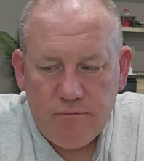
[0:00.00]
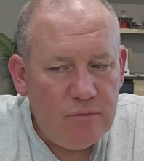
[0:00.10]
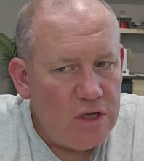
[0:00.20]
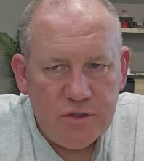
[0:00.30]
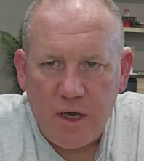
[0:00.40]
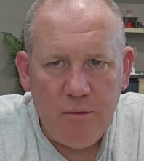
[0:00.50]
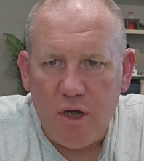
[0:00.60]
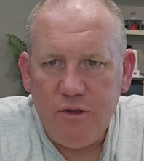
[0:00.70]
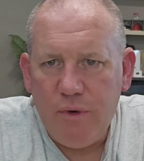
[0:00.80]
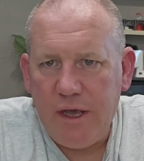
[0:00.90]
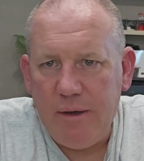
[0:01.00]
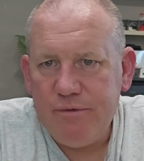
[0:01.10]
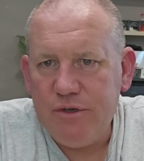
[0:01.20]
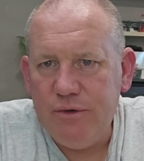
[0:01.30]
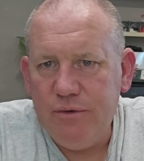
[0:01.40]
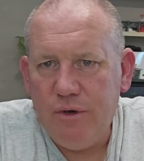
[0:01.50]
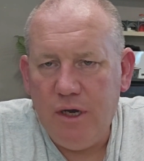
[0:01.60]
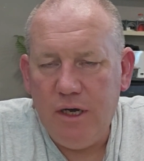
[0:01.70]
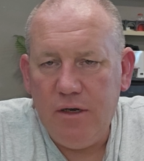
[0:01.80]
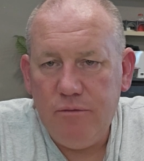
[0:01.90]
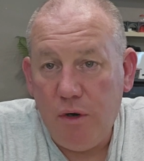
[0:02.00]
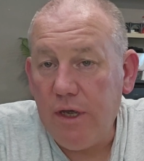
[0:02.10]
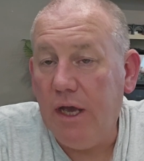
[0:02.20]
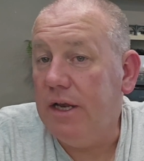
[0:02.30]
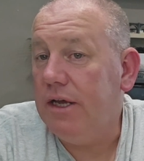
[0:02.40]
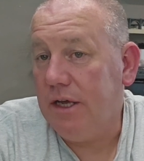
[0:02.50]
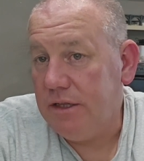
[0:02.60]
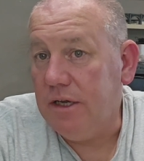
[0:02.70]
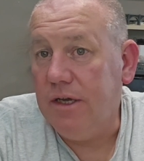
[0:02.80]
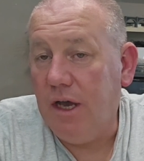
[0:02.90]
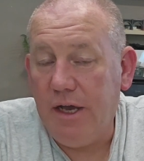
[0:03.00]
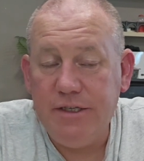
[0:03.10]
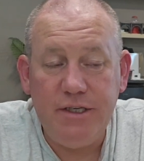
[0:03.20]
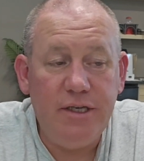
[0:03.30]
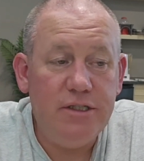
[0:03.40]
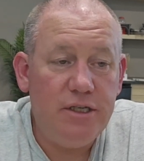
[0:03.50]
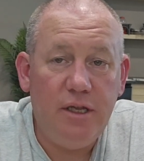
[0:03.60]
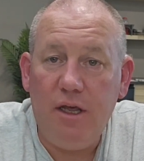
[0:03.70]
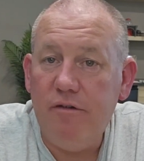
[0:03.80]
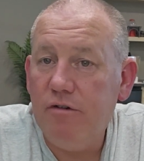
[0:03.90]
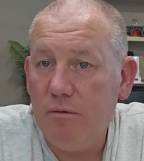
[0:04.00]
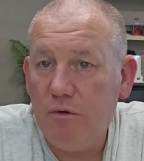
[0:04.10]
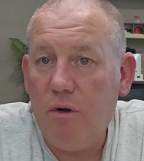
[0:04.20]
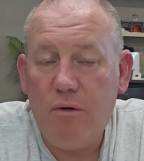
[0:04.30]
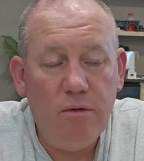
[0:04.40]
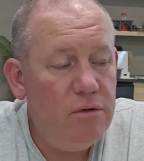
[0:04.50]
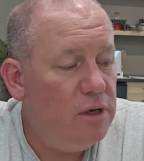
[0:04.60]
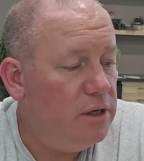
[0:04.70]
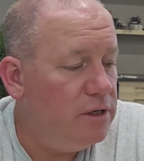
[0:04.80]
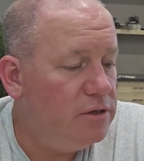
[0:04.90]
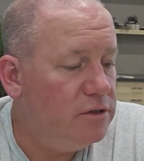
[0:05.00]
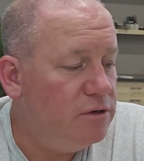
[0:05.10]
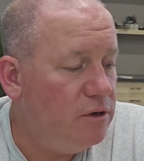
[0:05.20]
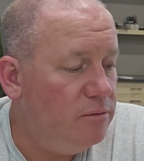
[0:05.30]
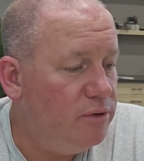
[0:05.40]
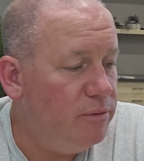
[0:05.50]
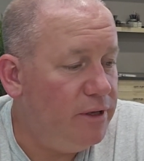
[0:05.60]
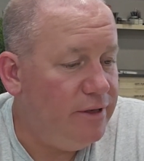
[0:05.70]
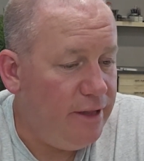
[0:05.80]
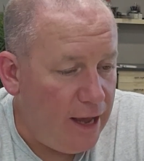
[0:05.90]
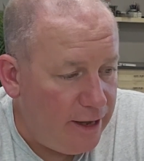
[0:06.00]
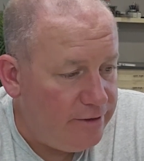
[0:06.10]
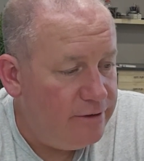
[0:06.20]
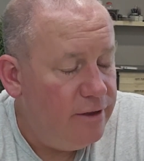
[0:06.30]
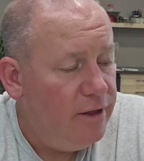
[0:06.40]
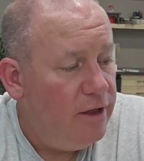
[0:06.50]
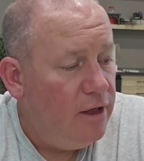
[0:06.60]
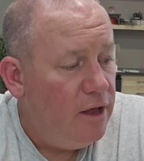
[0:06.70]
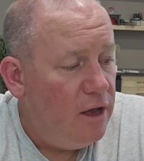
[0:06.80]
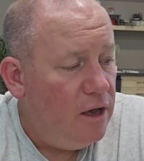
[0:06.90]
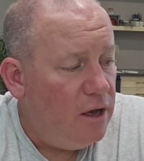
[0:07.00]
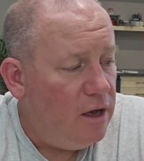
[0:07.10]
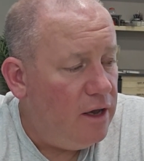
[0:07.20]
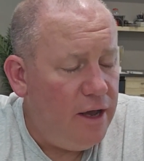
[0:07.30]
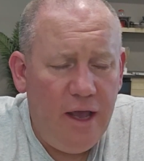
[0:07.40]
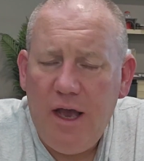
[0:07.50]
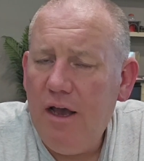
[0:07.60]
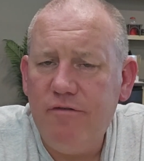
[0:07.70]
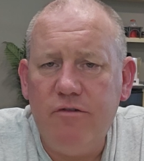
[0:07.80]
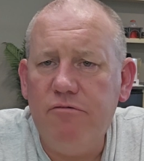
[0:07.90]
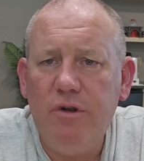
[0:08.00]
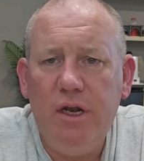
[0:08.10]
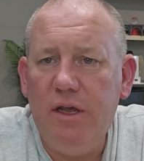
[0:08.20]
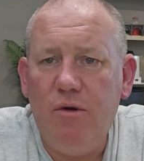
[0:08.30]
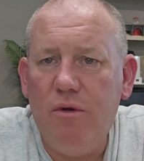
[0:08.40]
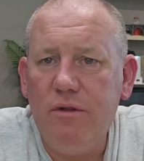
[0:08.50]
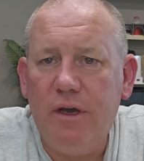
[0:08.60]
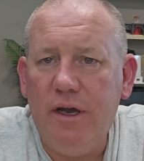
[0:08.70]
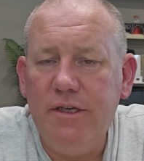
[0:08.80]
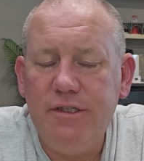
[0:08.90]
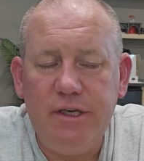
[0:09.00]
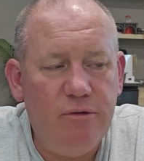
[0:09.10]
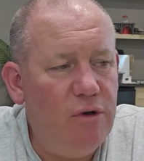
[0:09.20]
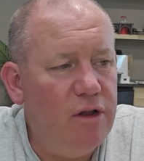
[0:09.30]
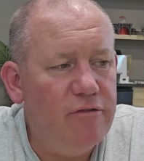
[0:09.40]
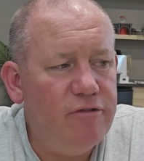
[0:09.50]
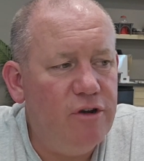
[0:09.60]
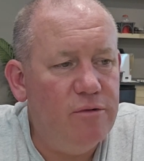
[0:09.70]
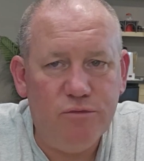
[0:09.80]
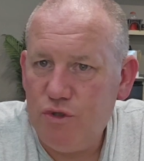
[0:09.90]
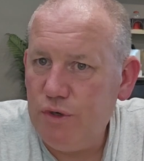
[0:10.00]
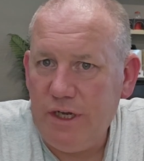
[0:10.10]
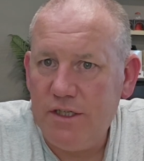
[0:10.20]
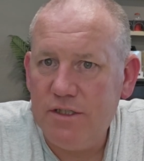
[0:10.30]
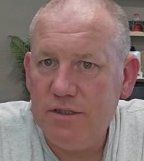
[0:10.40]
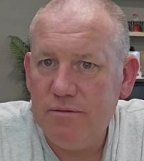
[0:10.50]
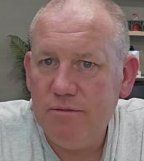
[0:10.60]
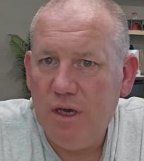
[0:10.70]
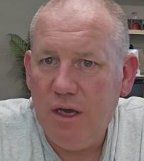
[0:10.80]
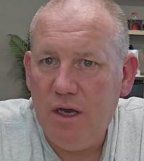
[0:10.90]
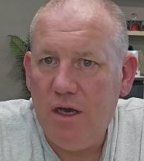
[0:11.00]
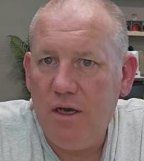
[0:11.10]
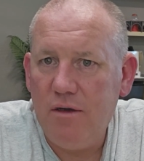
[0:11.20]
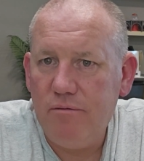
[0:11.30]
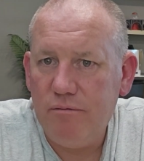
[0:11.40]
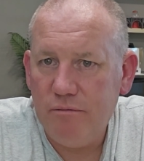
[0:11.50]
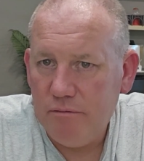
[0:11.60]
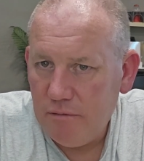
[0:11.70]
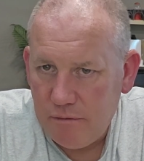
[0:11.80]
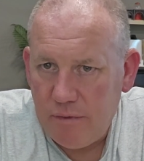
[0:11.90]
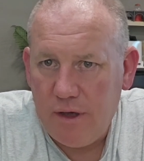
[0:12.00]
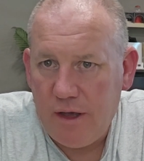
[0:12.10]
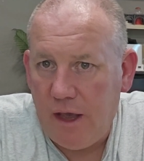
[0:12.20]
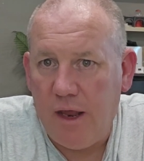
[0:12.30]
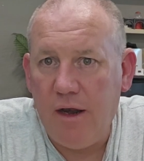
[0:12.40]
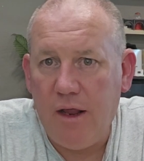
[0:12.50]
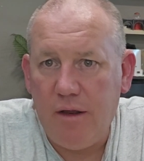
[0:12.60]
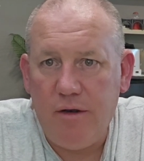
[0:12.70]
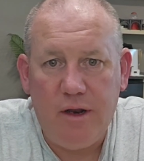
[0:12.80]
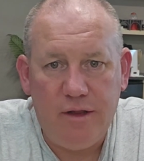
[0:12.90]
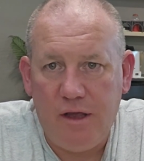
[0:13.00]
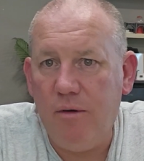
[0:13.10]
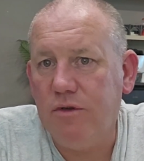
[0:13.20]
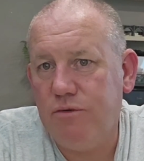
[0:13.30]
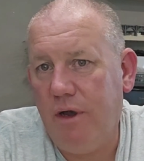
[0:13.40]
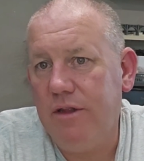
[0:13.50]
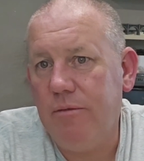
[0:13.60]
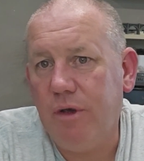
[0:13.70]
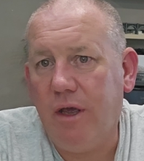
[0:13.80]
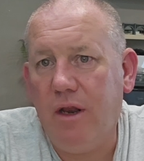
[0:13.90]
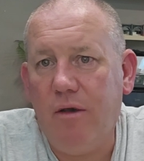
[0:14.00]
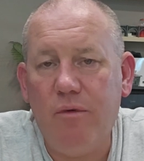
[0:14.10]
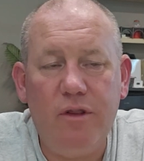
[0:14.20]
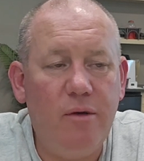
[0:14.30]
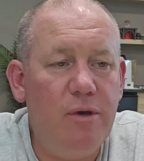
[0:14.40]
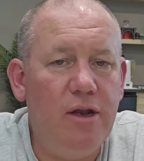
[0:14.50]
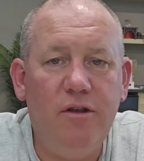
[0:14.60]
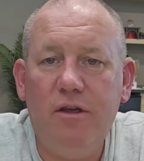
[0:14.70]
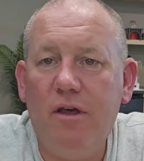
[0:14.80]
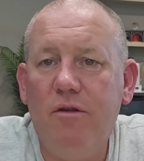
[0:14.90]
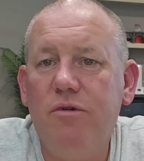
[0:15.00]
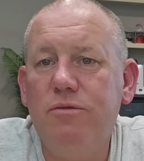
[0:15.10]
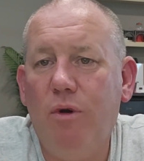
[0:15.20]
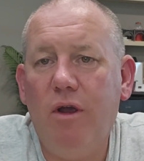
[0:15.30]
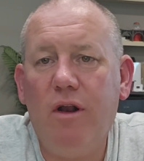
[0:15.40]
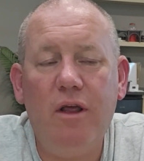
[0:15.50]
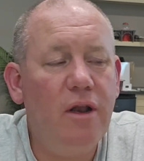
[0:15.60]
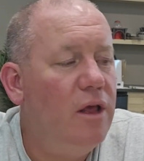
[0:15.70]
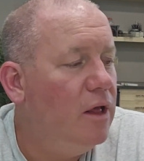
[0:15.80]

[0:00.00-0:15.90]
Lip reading: I'm all the way up to, and I got the ICTD from Roku to complement that. I have a really old IC1 from Trix. Again, like that was right at the beginning when they made it together with Marklin.